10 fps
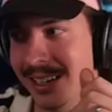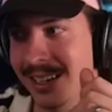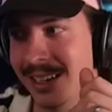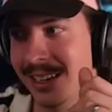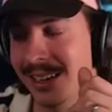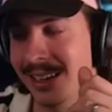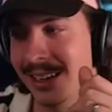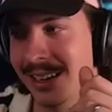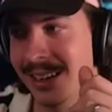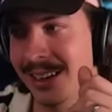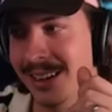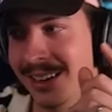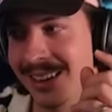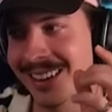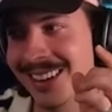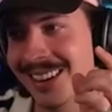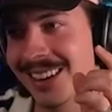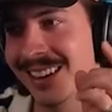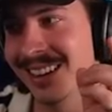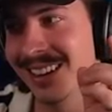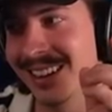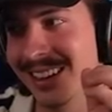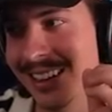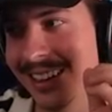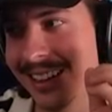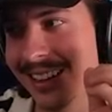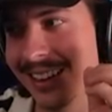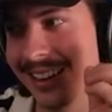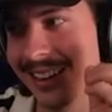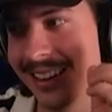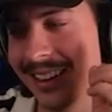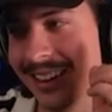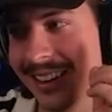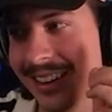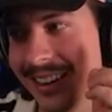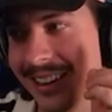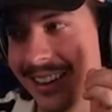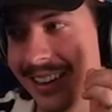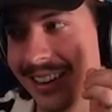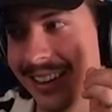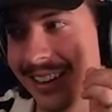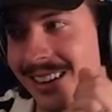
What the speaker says: Nothing is said.